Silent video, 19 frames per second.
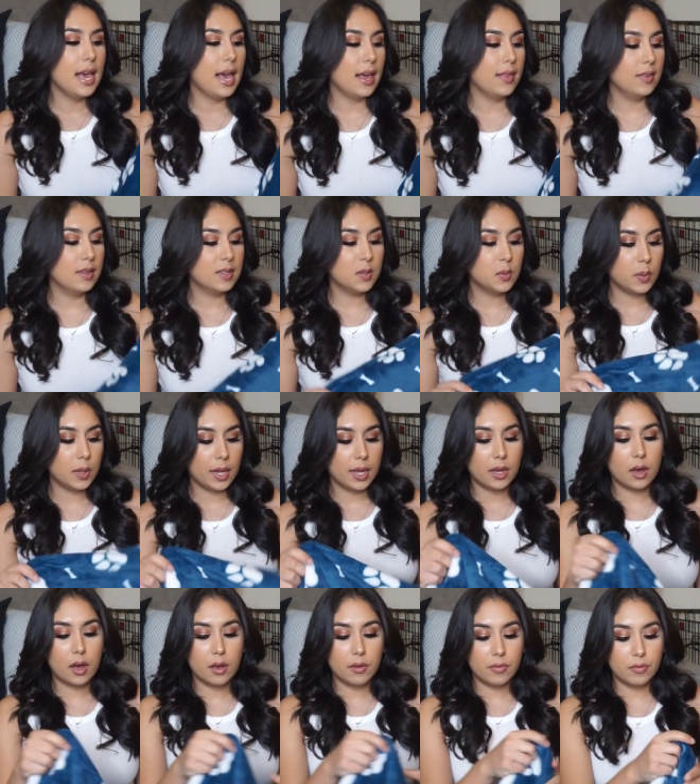and this one I
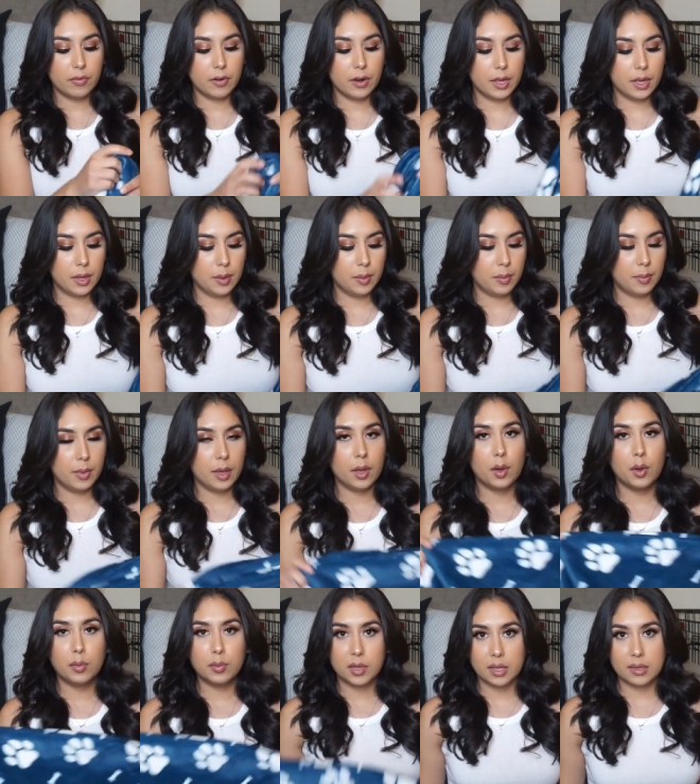got from
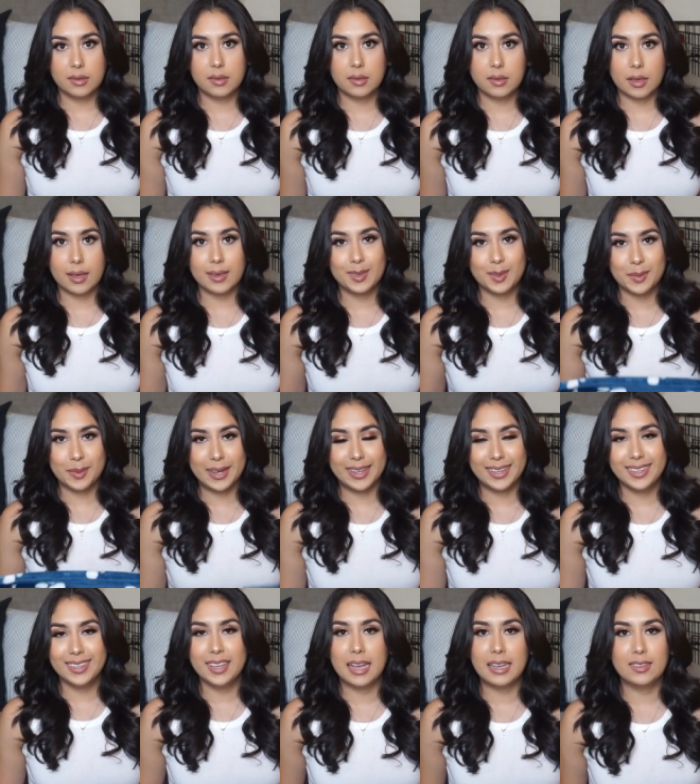Home Goods as
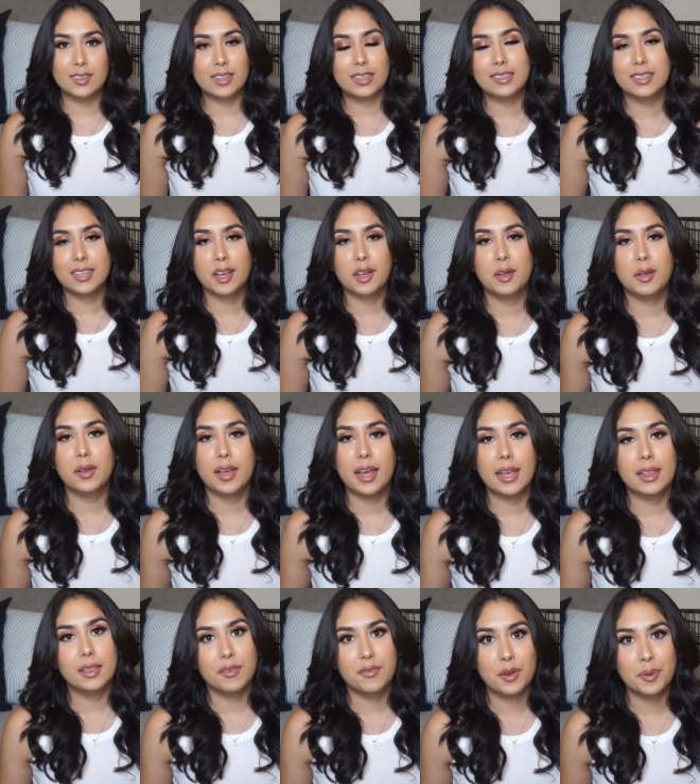well. As you can tell,
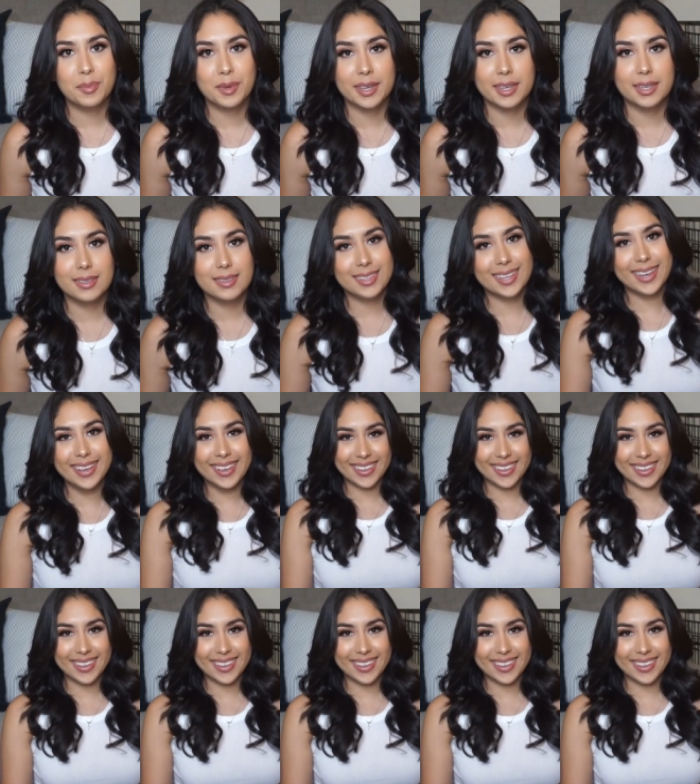I love Home Goods.